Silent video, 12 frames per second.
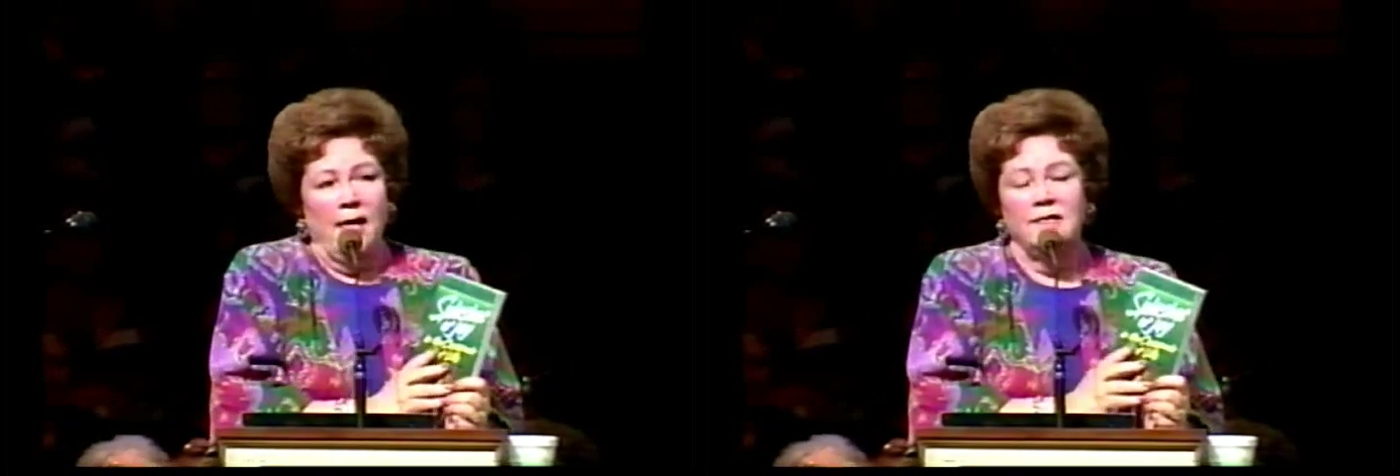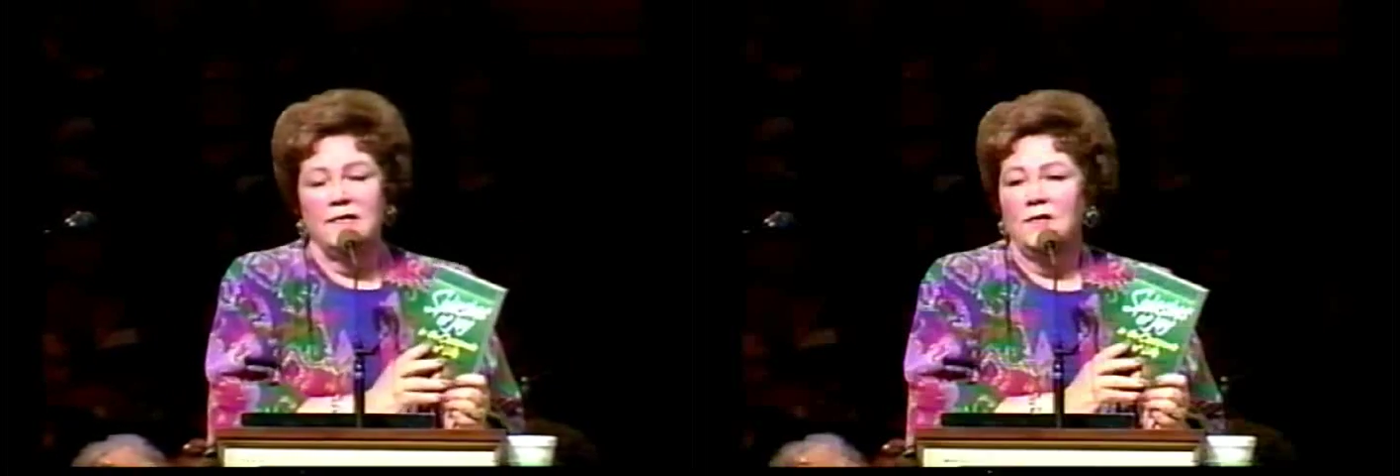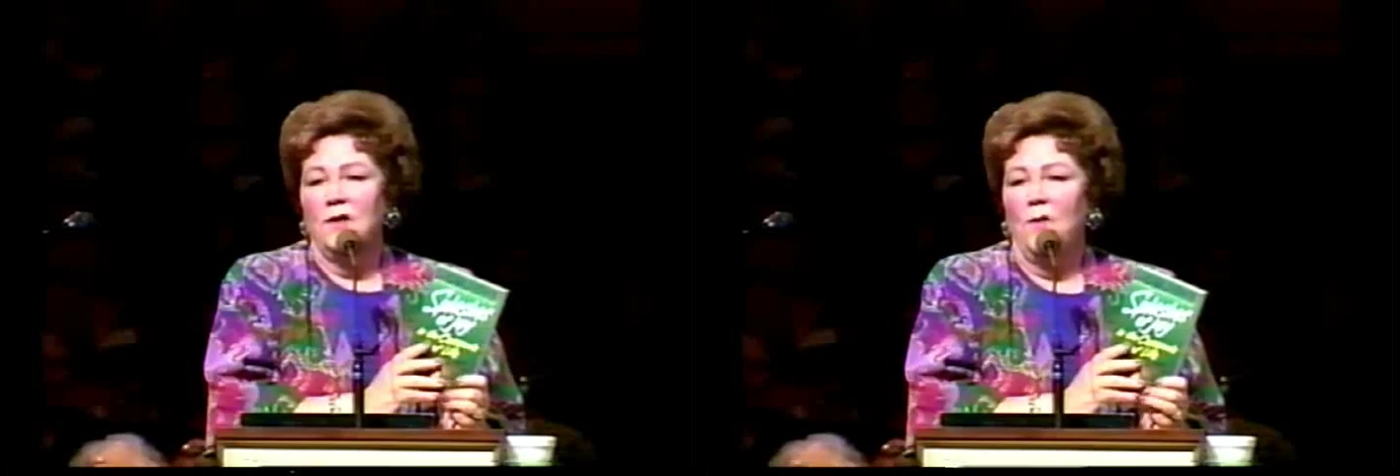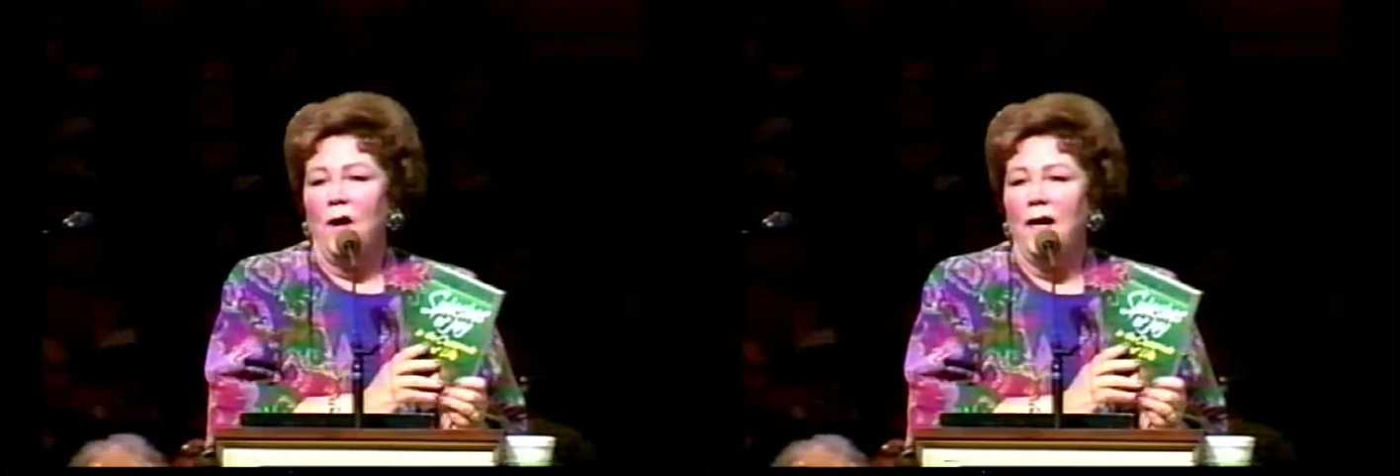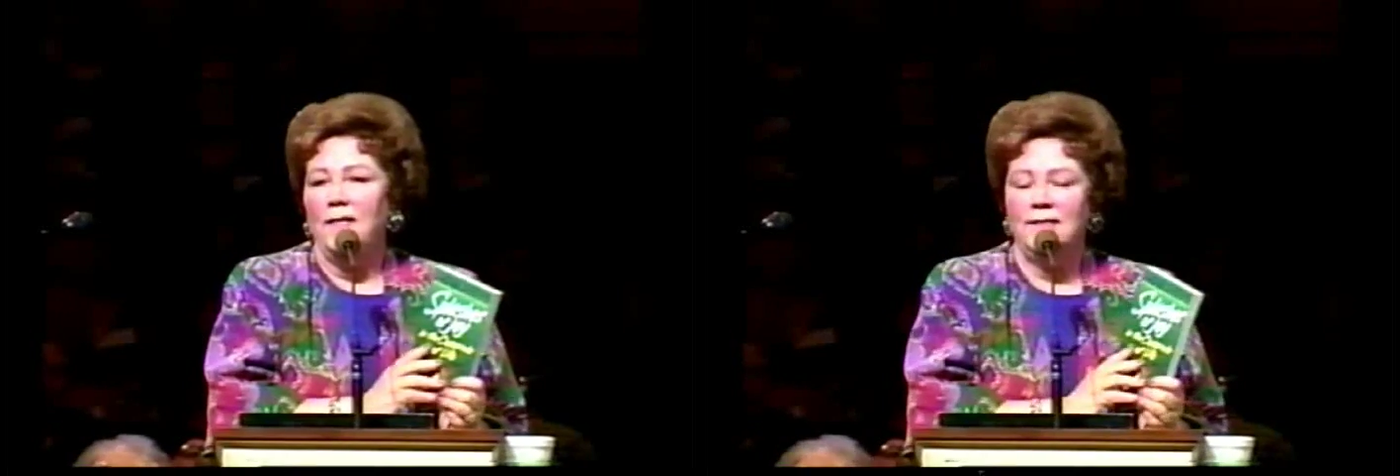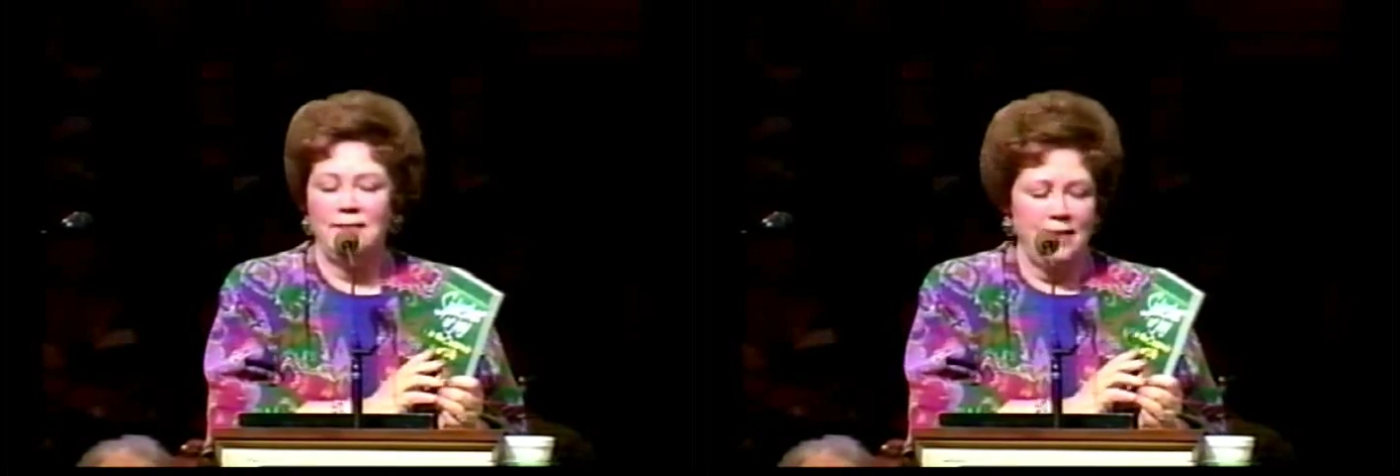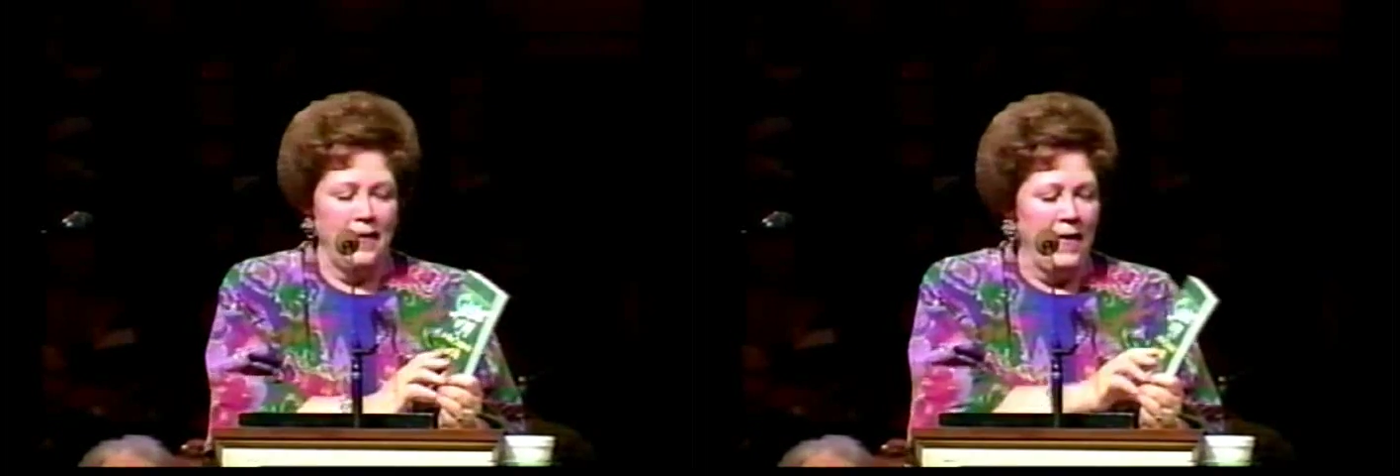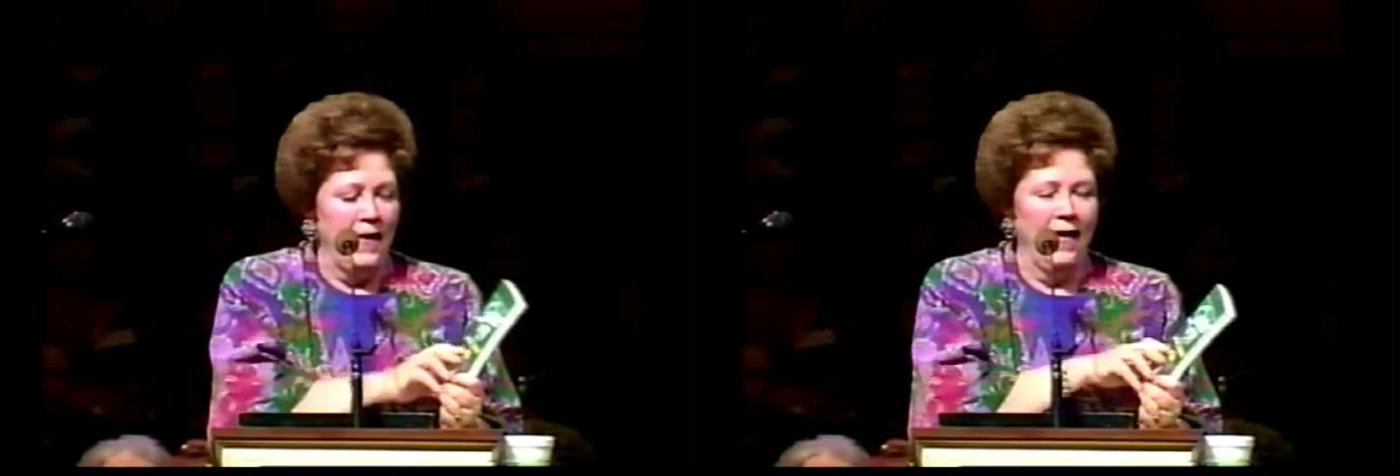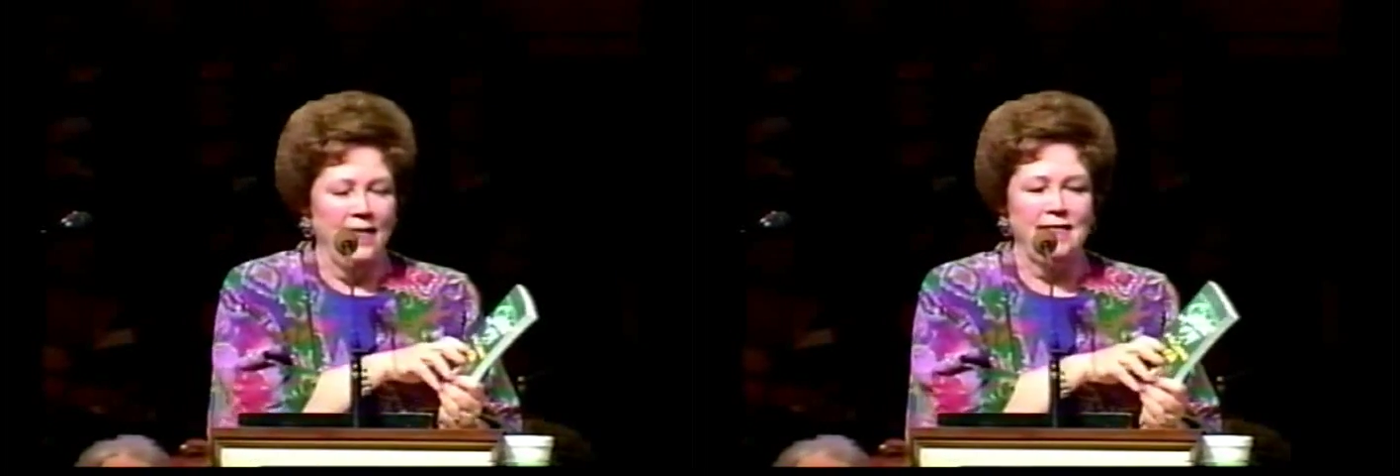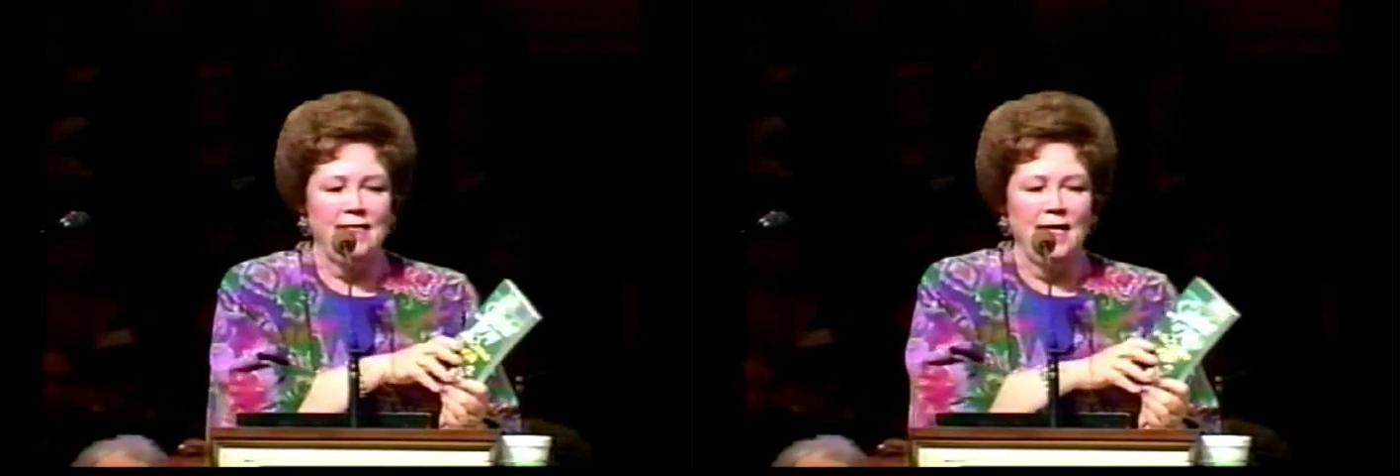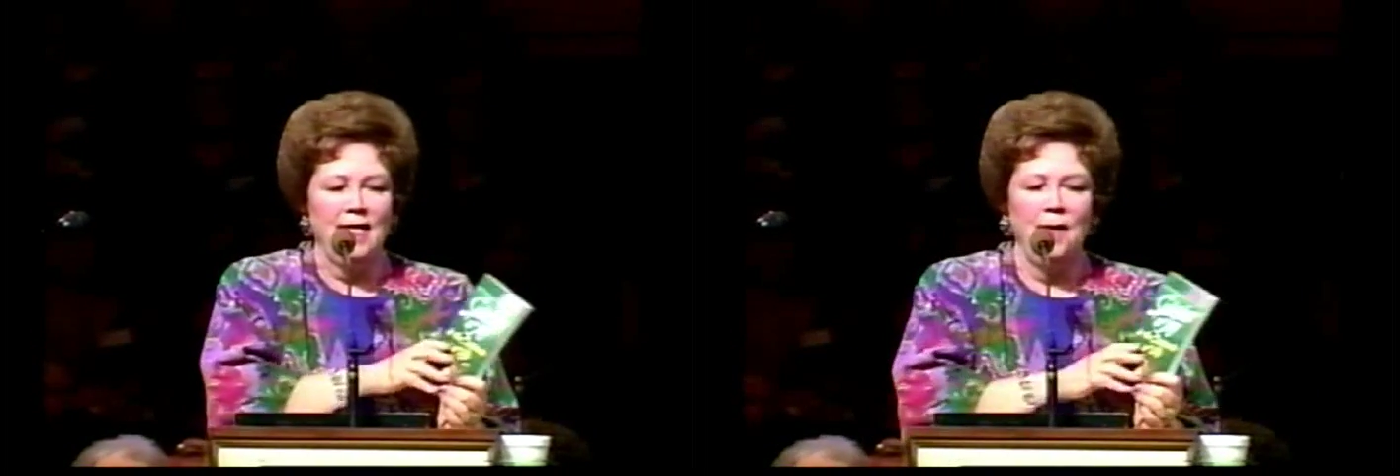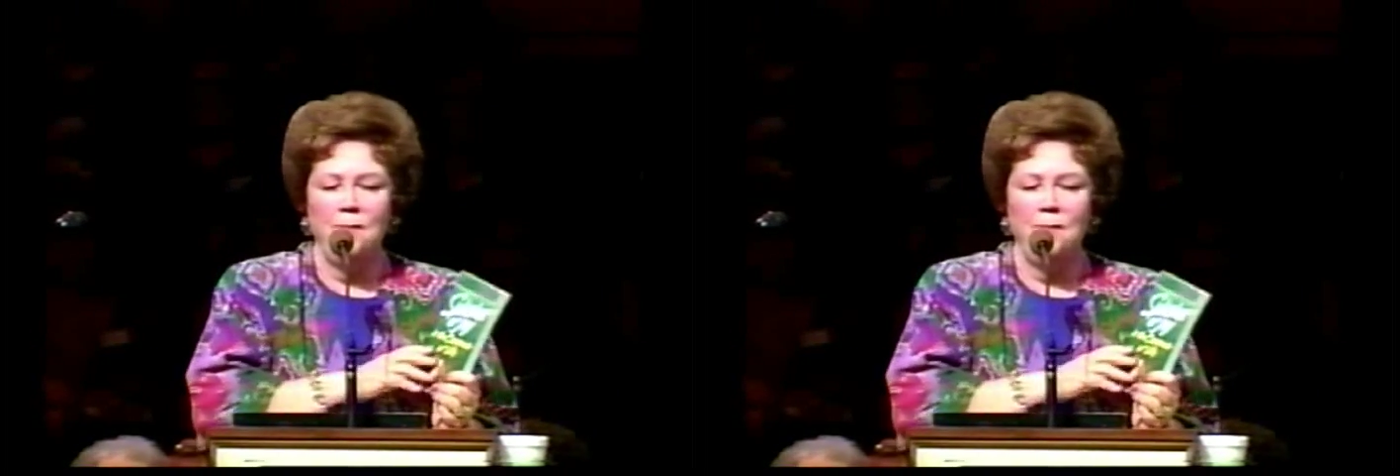And so I said,